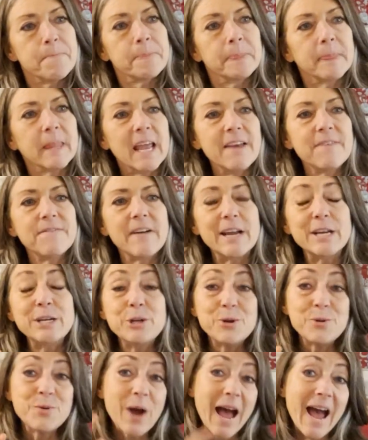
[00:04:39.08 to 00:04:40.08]
if I
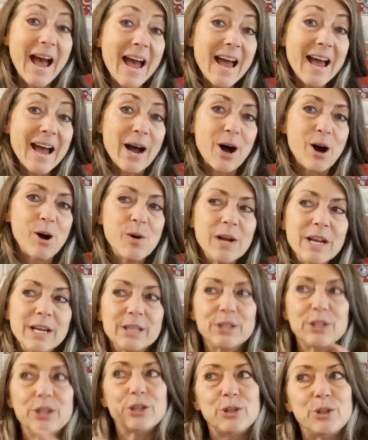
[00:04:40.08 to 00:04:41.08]
knew how
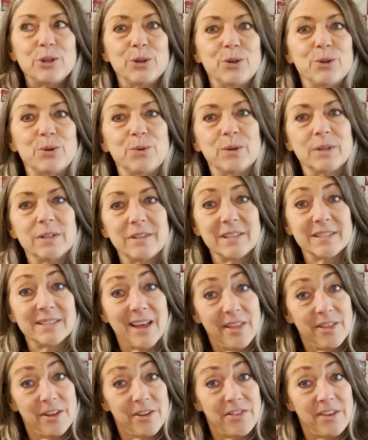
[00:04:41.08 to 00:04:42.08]
to do this
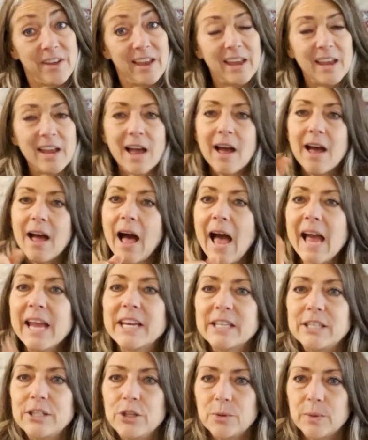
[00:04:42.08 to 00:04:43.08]
other thing, I
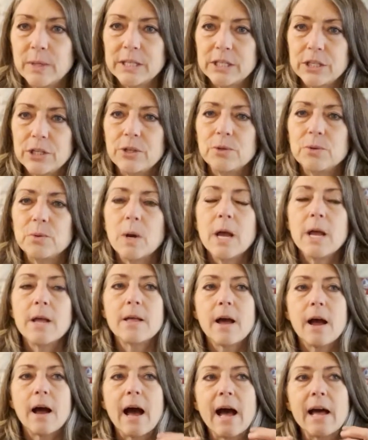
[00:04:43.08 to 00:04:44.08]
could do it too.
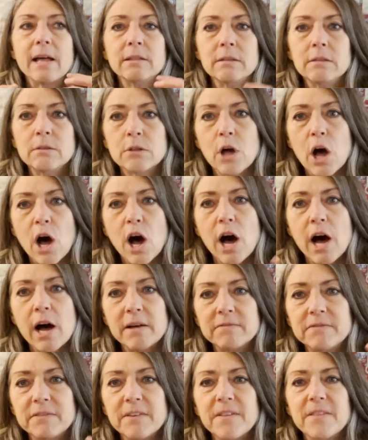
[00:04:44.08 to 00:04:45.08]
I
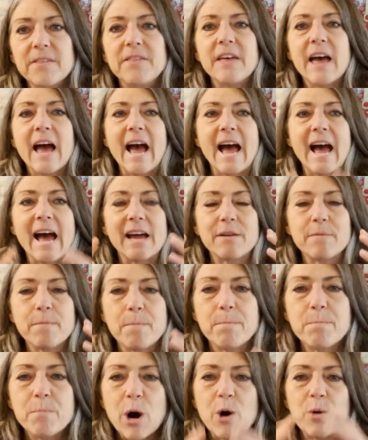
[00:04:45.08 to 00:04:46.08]
love that
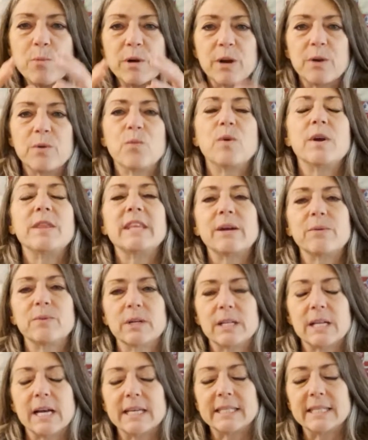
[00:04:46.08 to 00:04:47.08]
moment when they
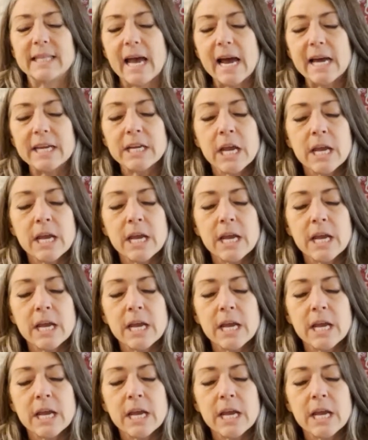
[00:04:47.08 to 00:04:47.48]
realize that.